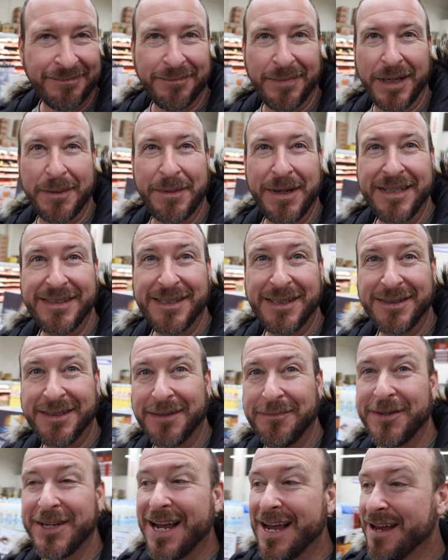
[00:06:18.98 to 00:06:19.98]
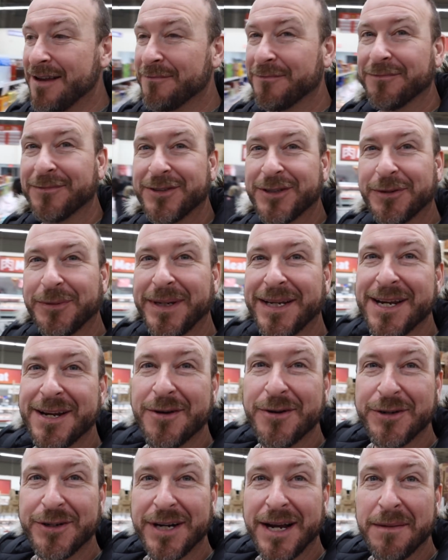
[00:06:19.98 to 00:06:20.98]
But it buys us some time, so we can
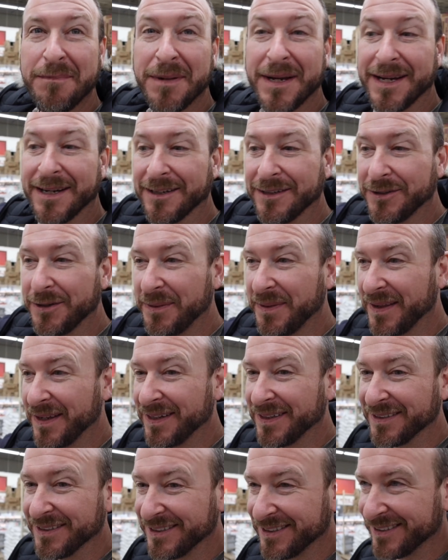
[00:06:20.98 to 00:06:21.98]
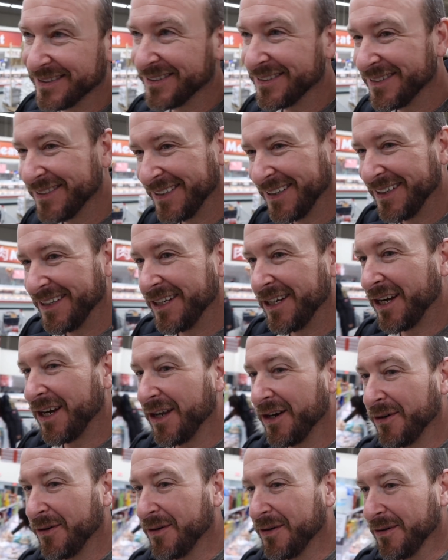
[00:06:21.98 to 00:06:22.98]
go shopping and do things
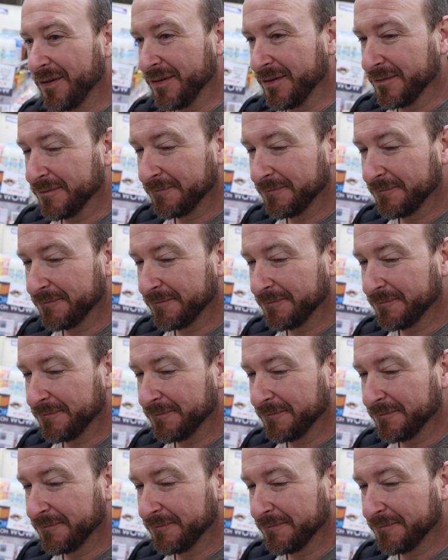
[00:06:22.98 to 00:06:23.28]
on our own.